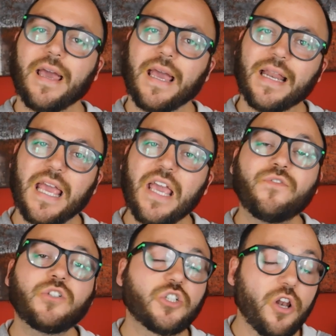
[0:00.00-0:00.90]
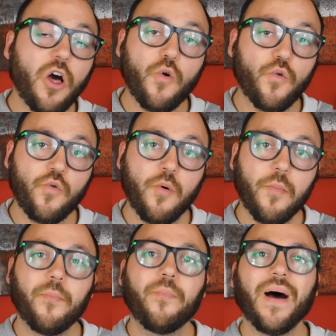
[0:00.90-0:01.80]
and even slow,
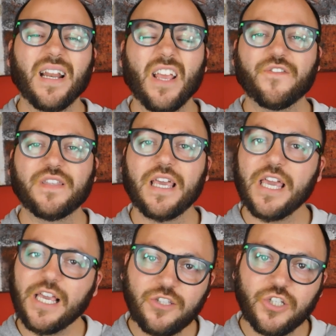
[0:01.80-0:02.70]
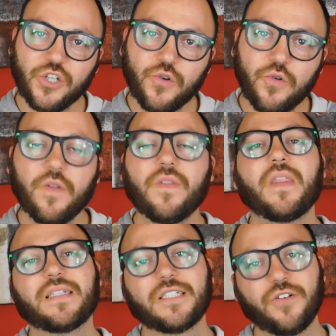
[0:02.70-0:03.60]
but if they hit you,
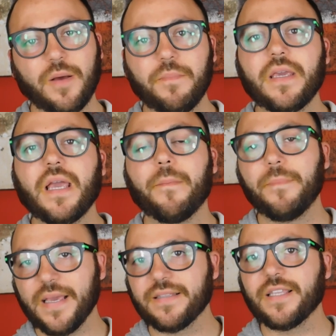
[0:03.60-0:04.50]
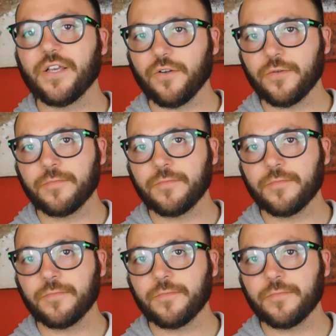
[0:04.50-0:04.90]
that's gonna be a big deal.